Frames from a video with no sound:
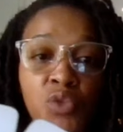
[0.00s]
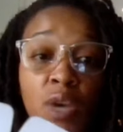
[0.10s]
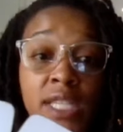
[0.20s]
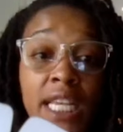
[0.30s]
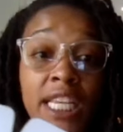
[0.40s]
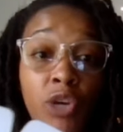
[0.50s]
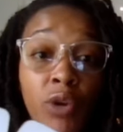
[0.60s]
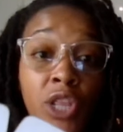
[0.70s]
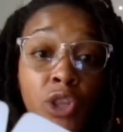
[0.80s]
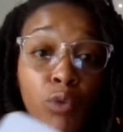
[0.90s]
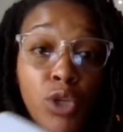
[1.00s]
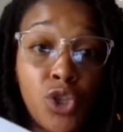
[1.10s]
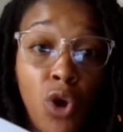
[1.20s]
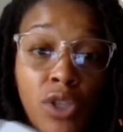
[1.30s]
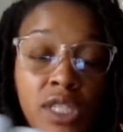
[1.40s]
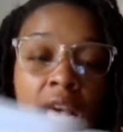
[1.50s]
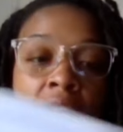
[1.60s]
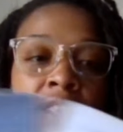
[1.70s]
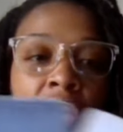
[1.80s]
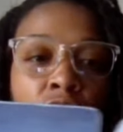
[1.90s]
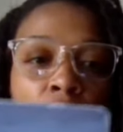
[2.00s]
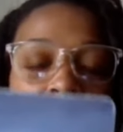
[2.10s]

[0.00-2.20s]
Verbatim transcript: wasn't yielding the results that you had